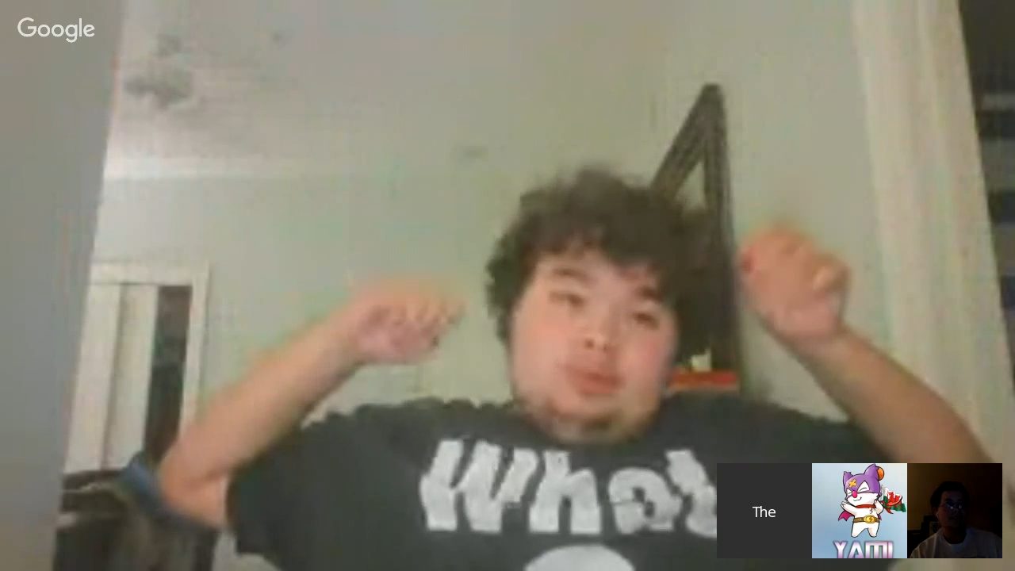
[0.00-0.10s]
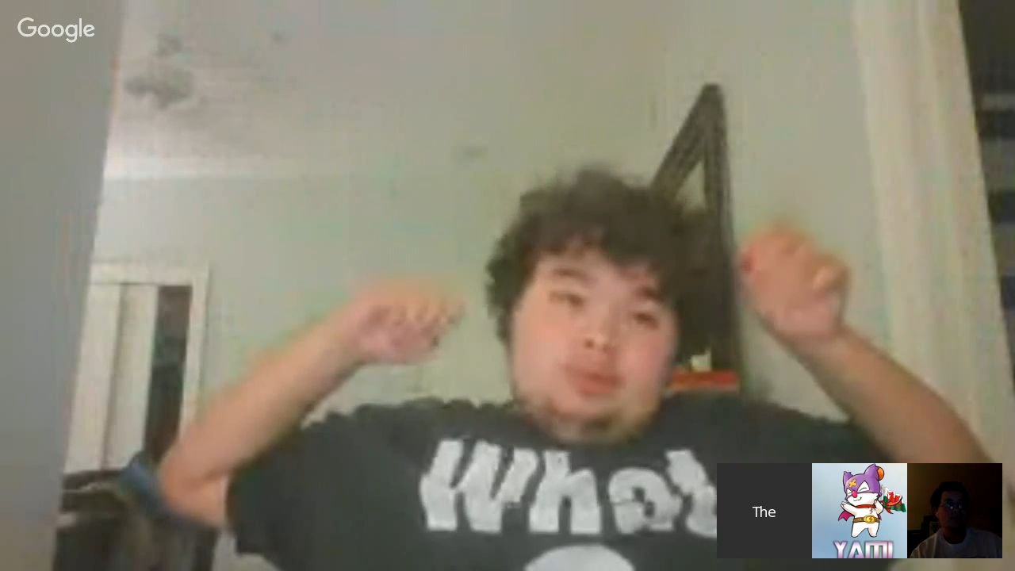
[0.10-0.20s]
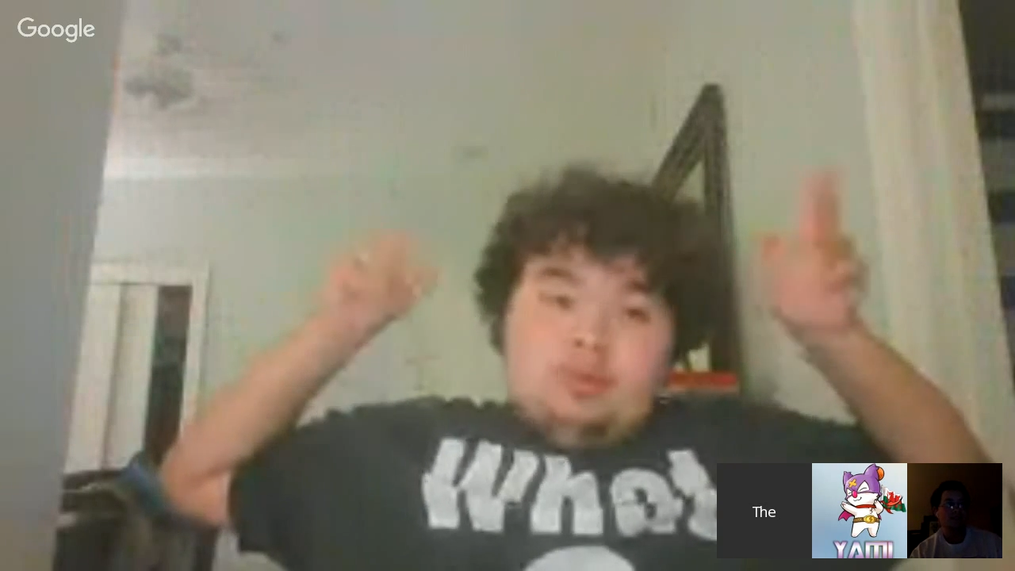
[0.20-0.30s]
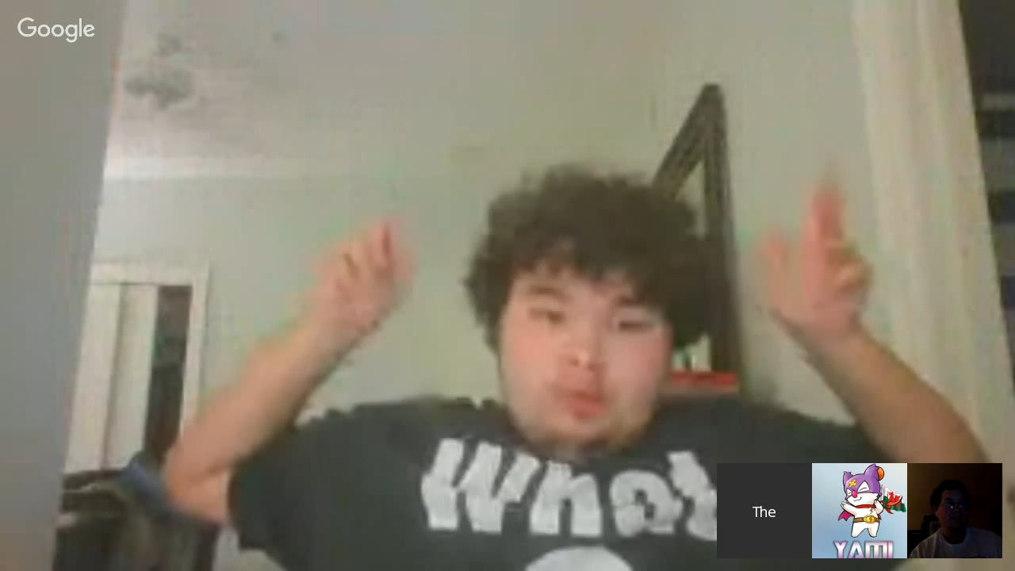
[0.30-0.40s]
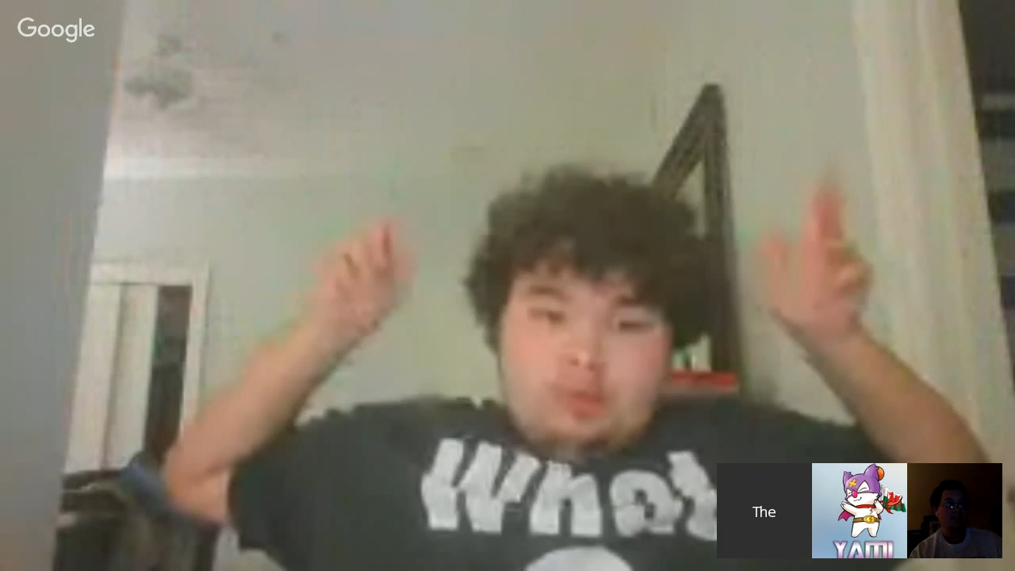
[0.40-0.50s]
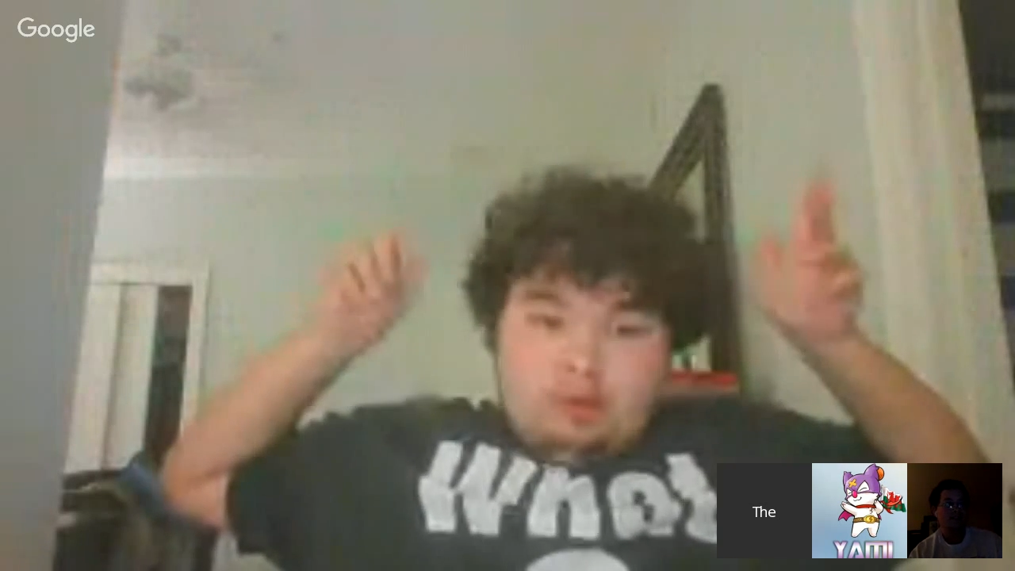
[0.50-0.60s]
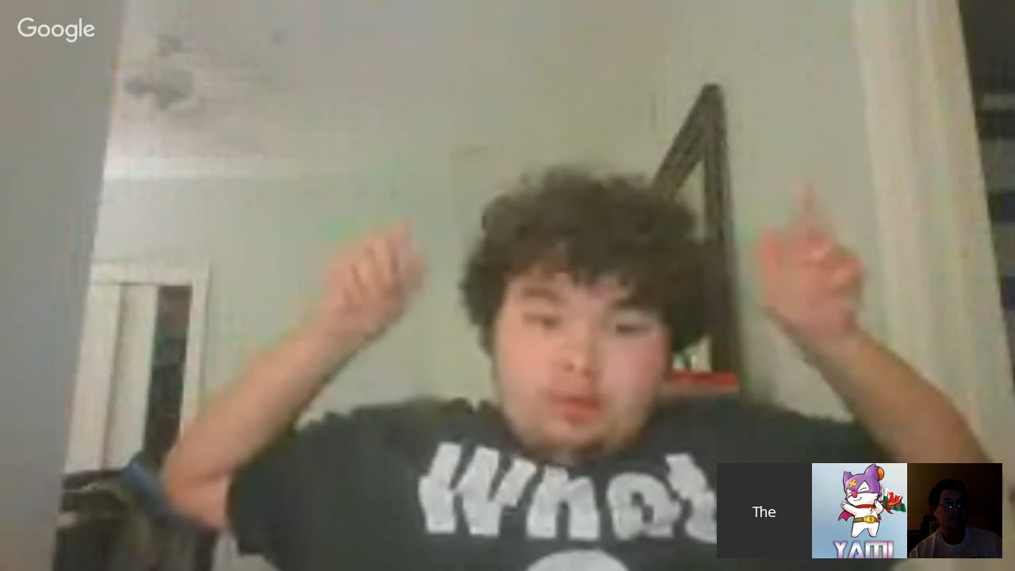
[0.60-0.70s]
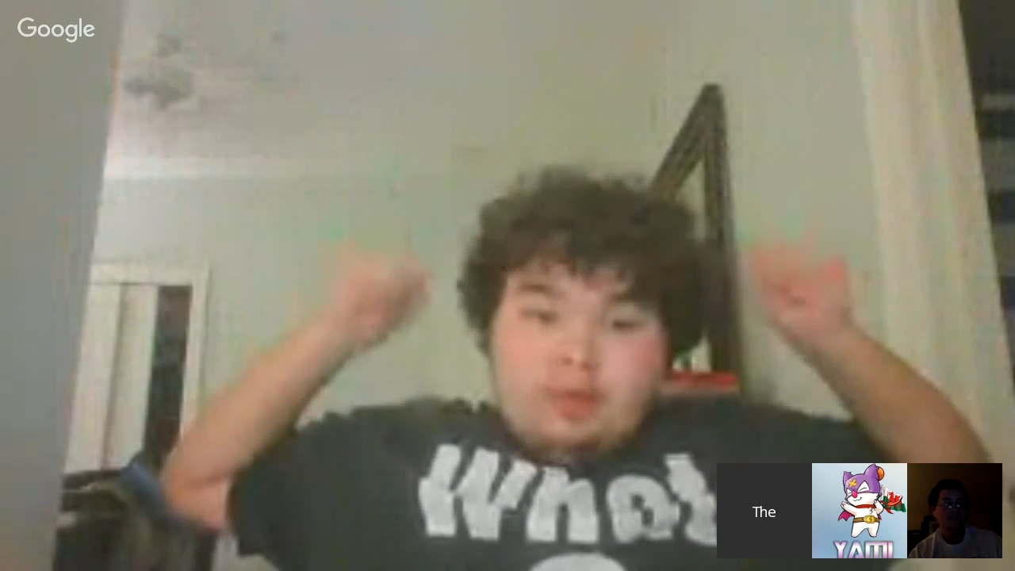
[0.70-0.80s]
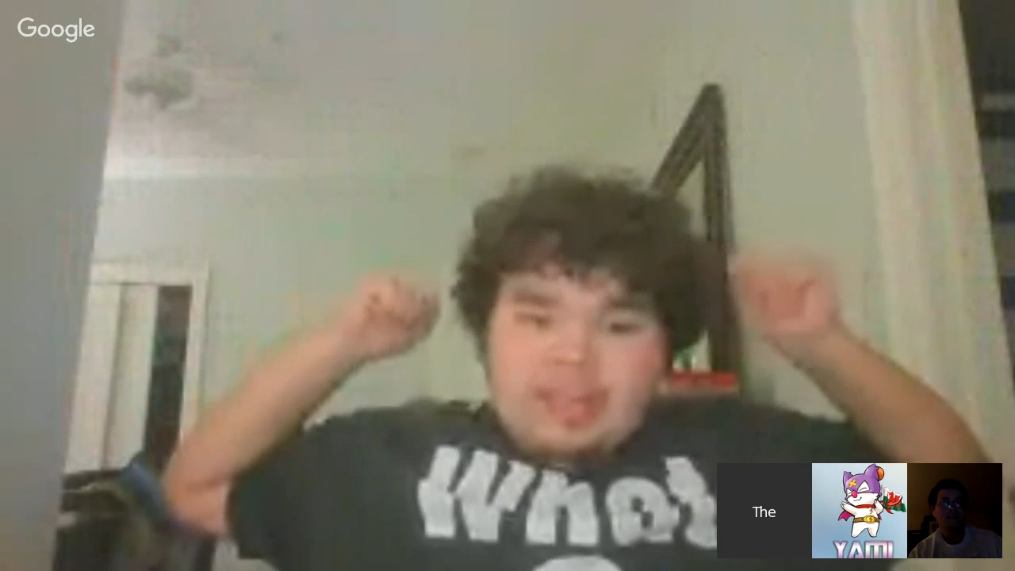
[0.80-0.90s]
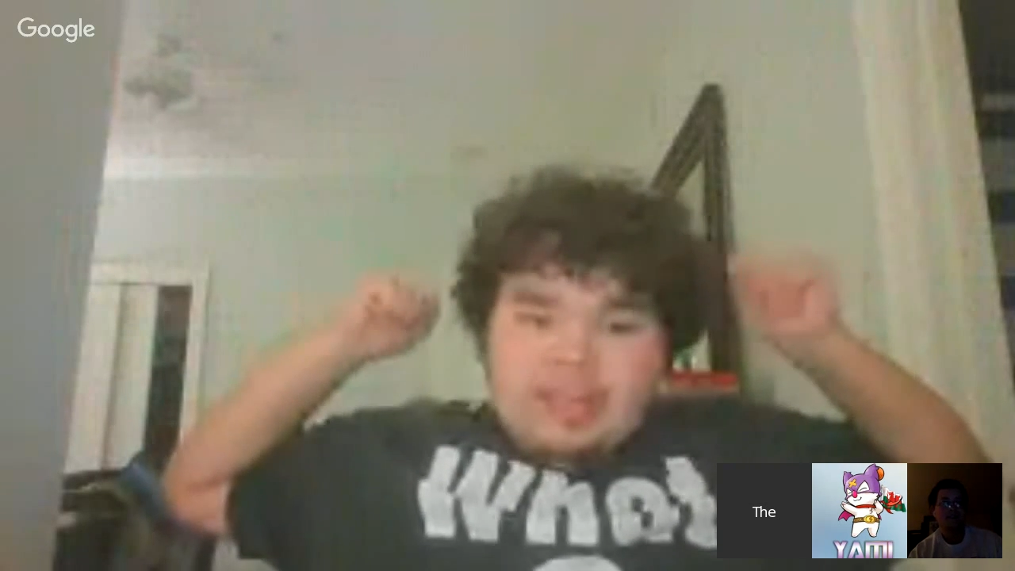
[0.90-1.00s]

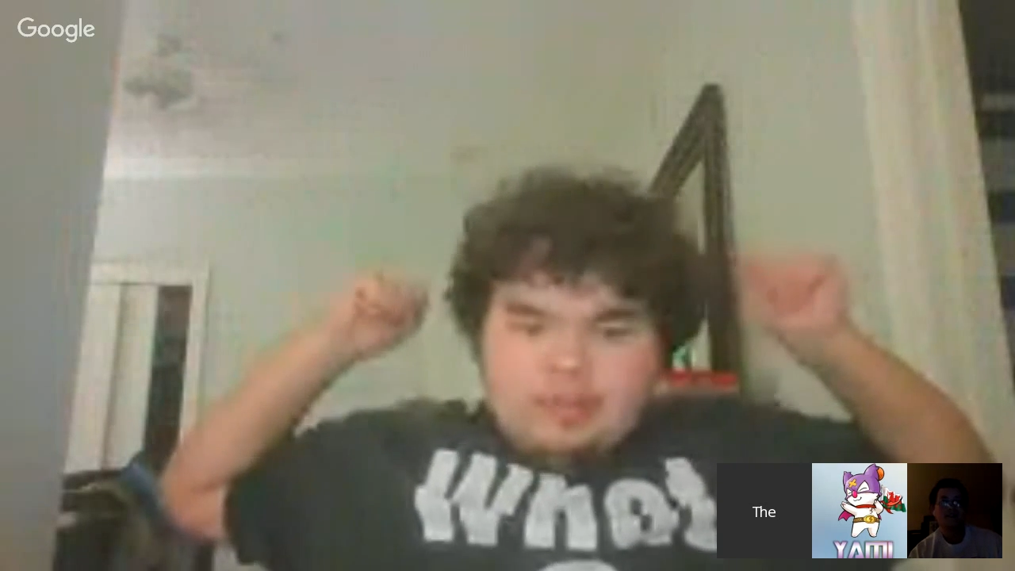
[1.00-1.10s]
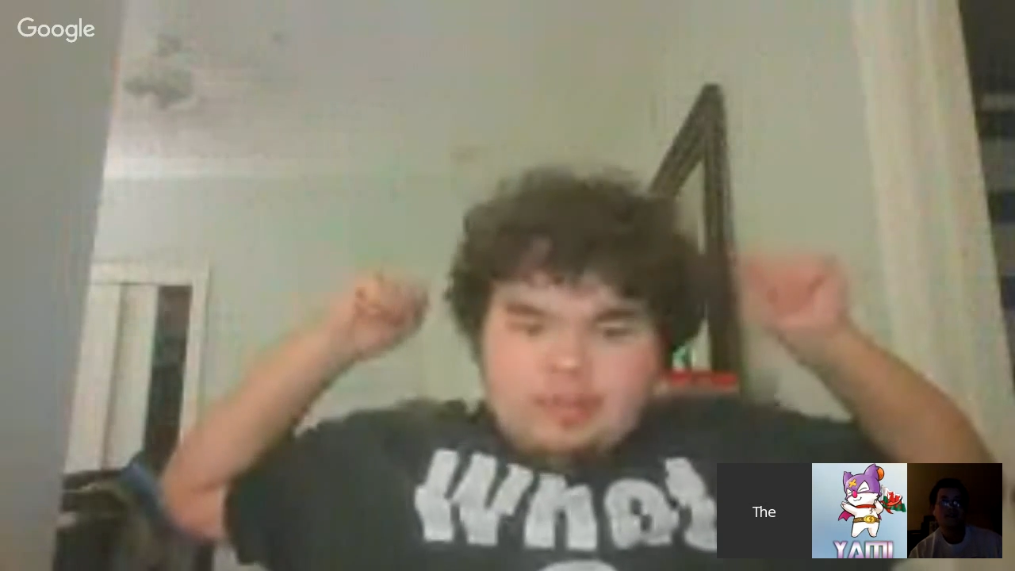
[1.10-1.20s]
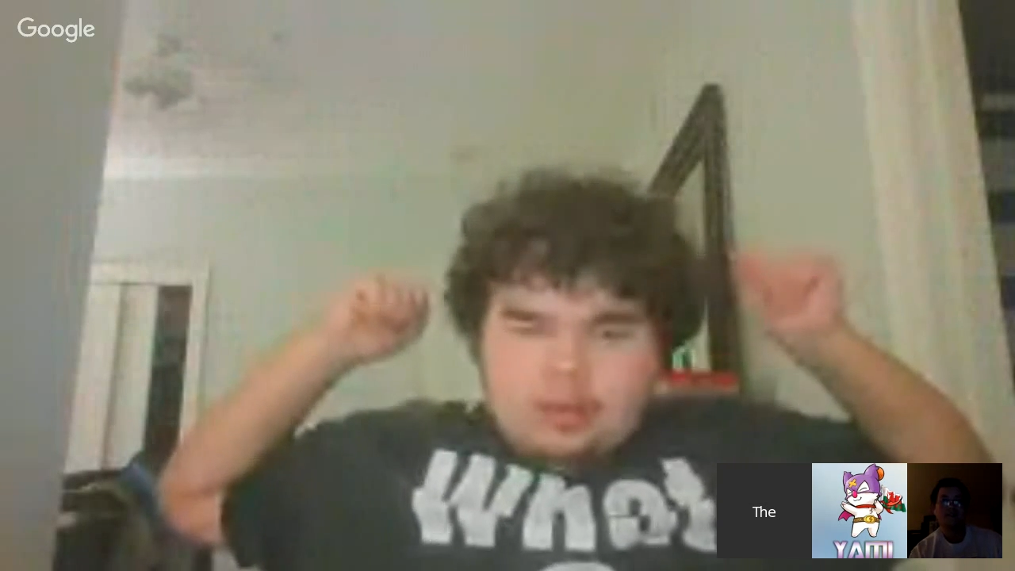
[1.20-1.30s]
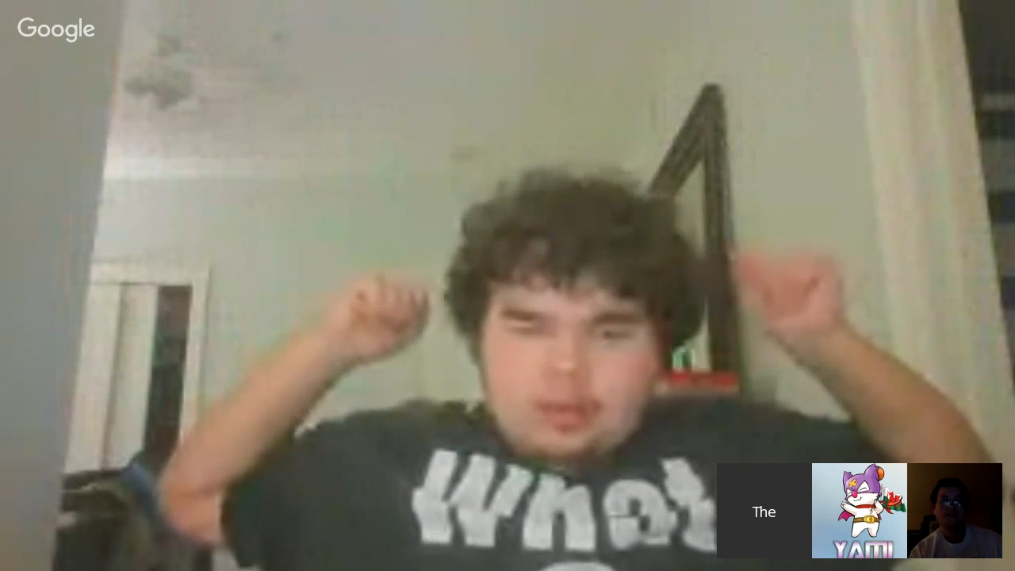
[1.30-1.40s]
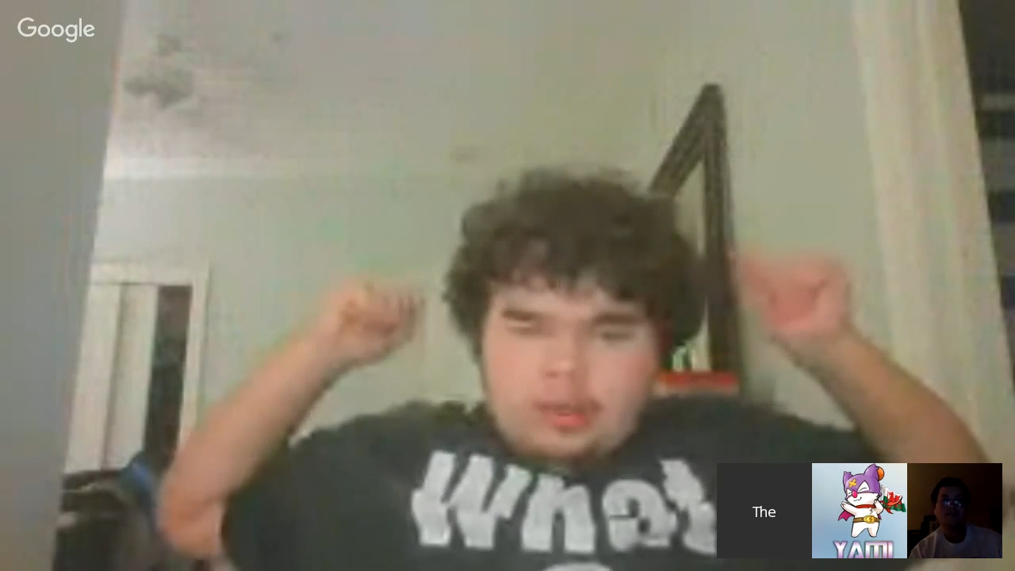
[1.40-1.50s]
Supergirl in